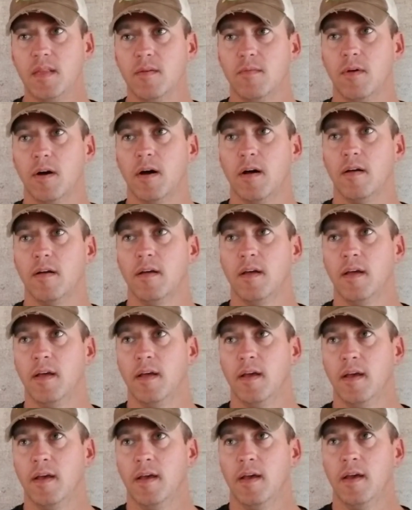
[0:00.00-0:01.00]
Well,
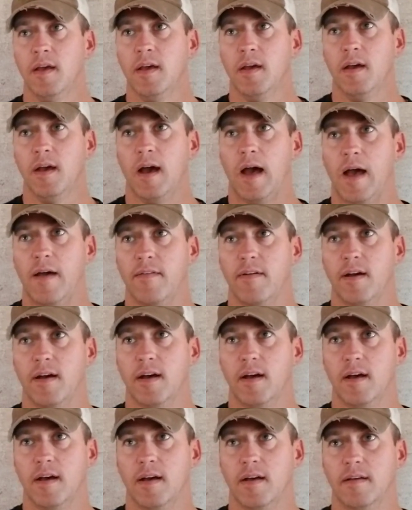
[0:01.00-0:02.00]
I have
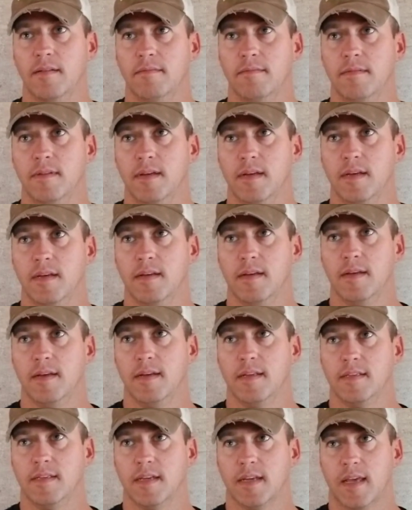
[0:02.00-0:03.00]
a
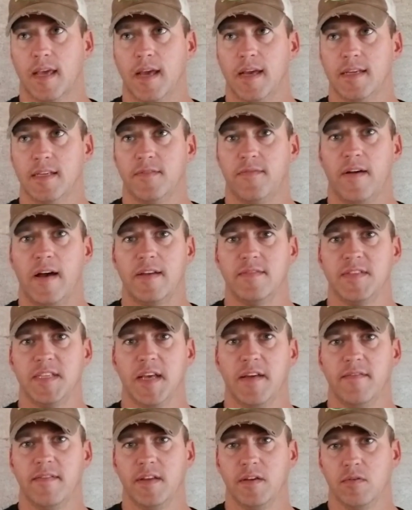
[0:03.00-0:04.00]
it's a Case
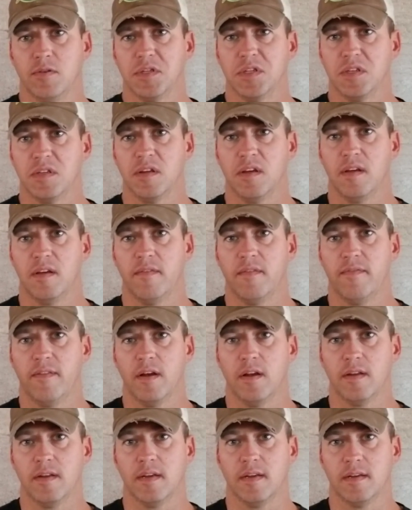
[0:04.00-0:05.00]
570, which is a
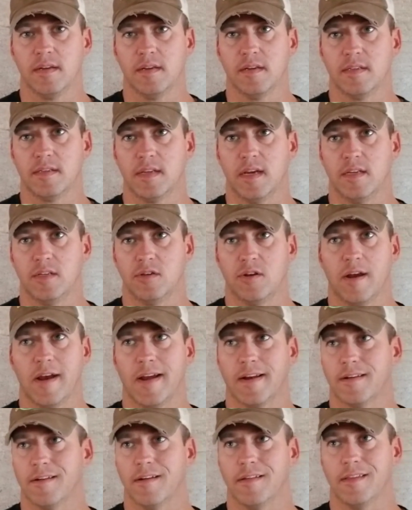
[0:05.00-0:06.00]
fairly good sized
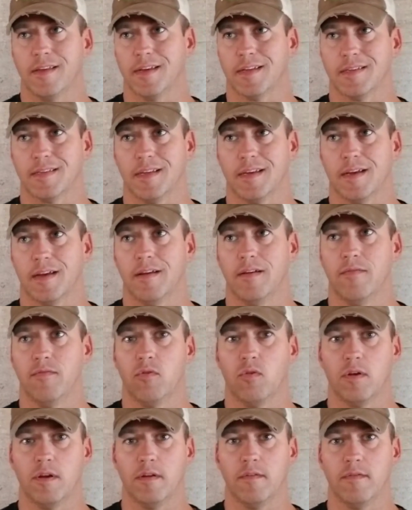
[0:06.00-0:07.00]
tractor. I think it's like a
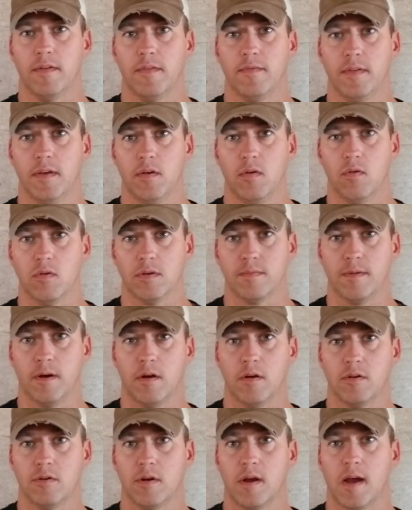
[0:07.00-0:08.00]
40 or 50
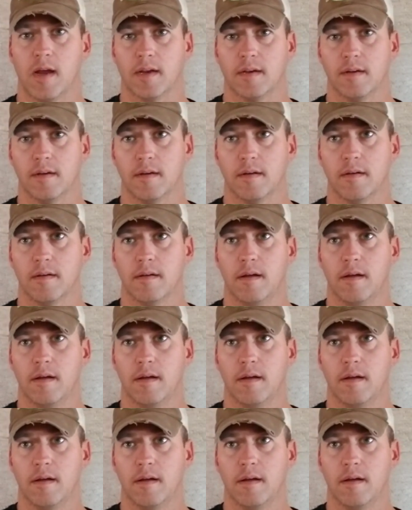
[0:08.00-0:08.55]
horsepower tractor.